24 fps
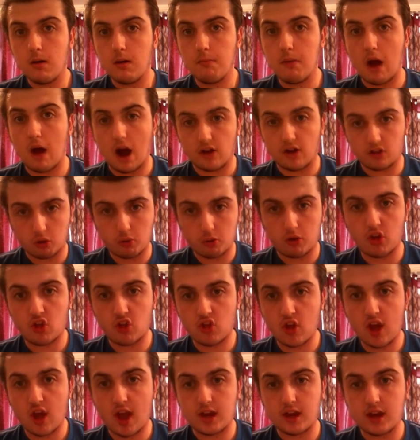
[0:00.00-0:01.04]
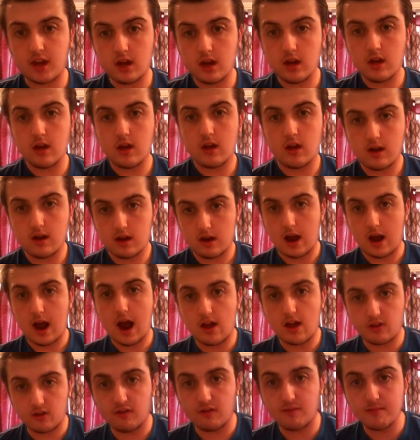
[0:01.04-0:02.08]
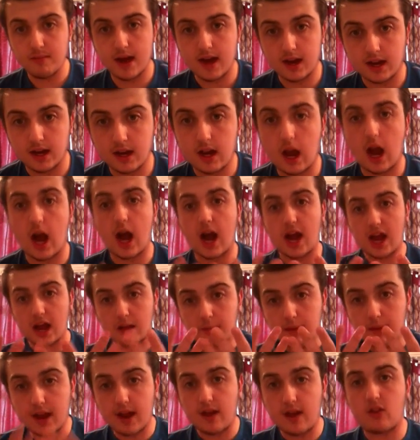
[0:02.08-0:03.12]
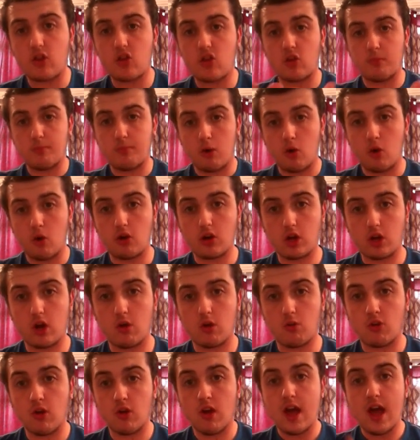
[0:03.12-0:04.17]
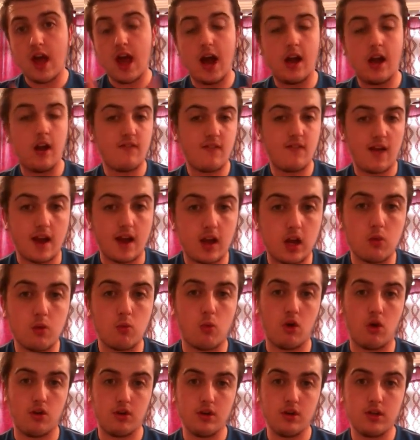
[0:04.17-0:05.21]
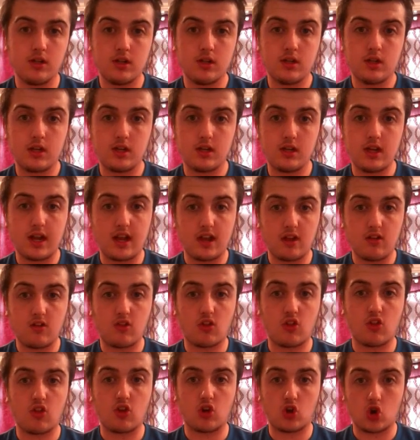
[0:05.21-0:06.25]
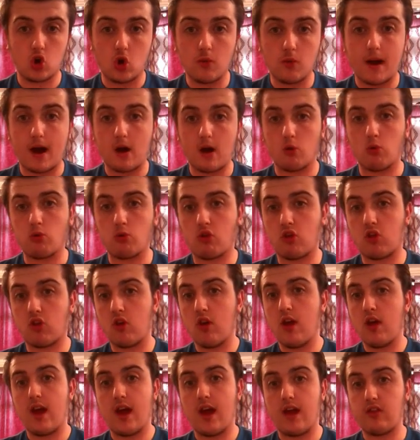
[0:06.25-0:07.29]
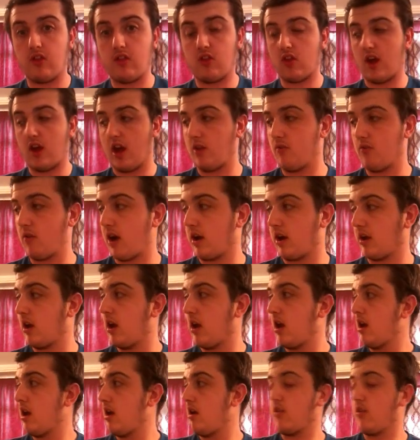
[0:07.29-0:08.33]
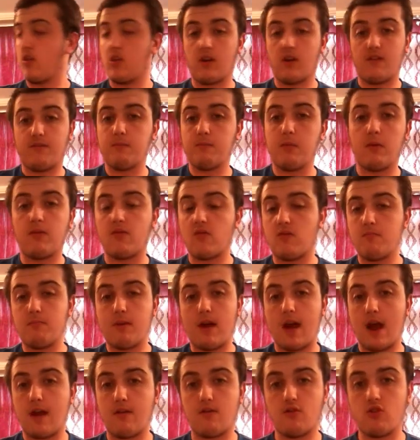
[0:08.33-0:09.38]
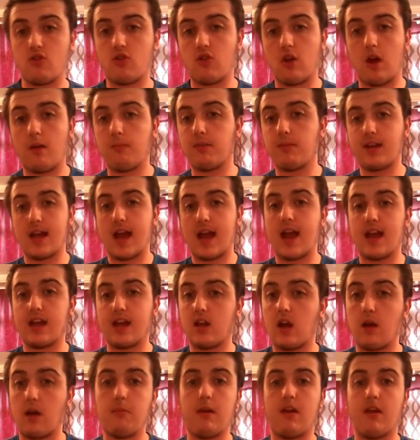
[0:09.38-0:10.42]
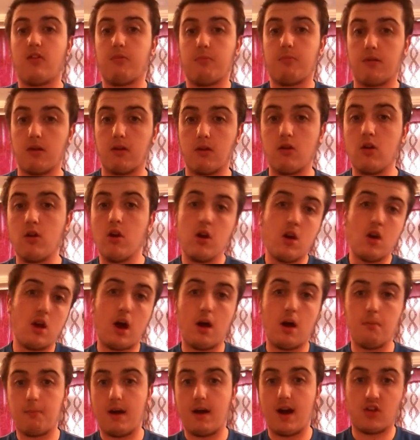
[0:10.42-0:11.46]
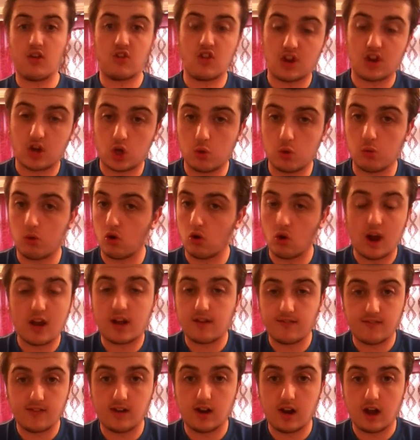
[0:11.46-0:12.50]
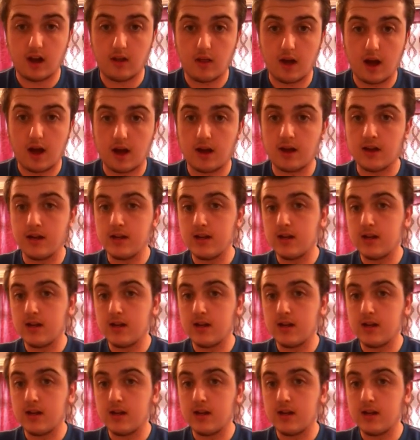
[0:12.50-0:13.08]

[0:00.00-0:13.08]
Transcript: But I just want to say, as of me, I am here to support you. And if anyone needs to come out and say, right, to your mother and parents, I'm gay, I'm lesbian, I'm bisexual, or anything like that,